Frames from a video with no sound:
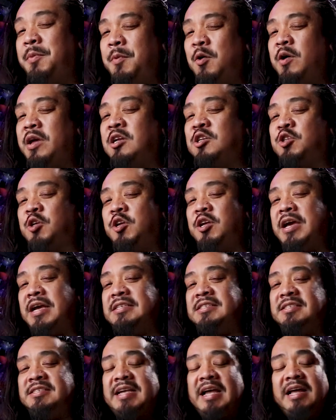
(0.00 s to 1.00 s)
let me go ahead and show you
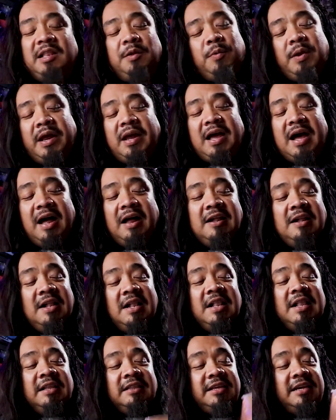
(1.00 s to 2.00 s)
guys exactly what I got.
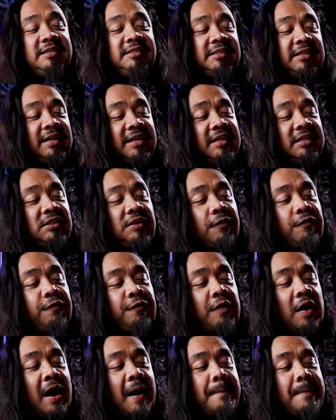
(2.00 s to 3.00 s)
This is
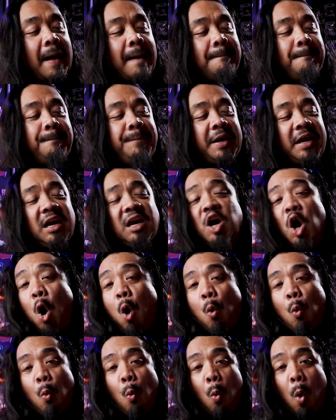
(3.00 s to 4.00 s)
from Big
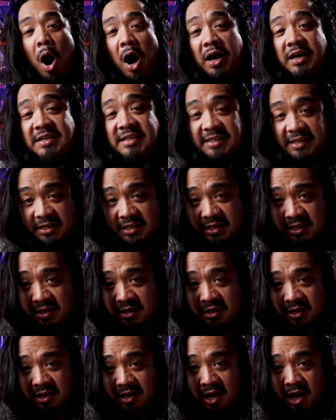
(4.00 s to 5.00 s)

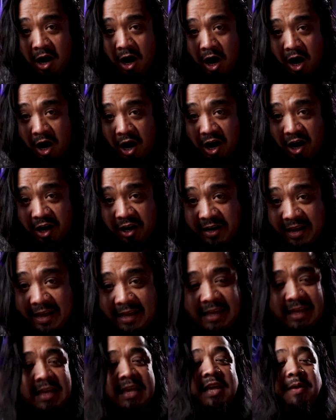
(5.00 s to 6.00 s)
Wanda on
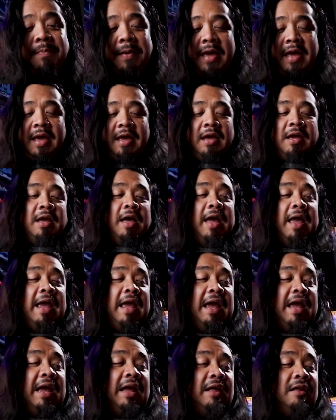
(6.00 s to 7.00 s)
eBay,
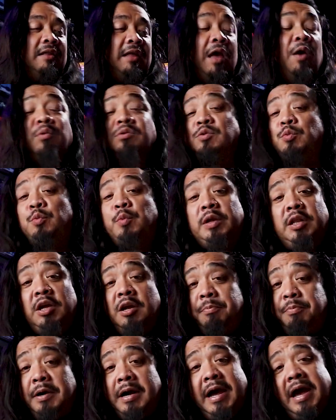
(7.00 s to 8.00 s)
and it was a really
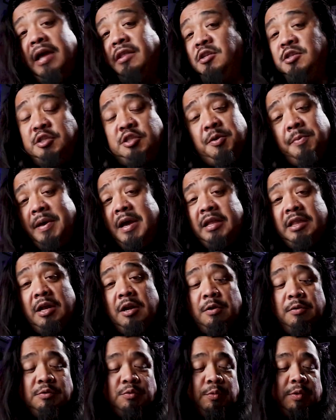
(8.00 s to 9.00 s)
good price. To me, I
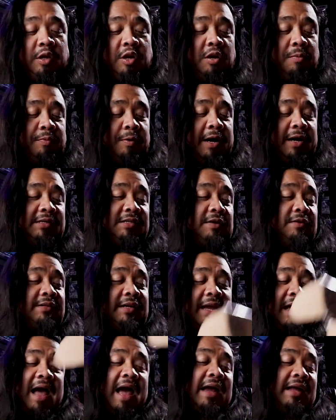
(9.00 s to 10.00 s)
thought it was a really good price. I was
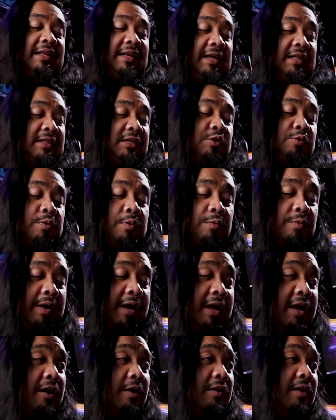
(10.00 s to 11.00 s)
like, I need this one
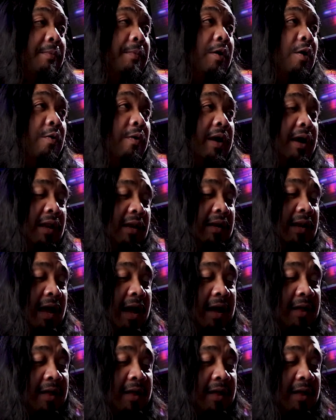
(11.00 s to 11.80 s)
right here. Let me go ahead and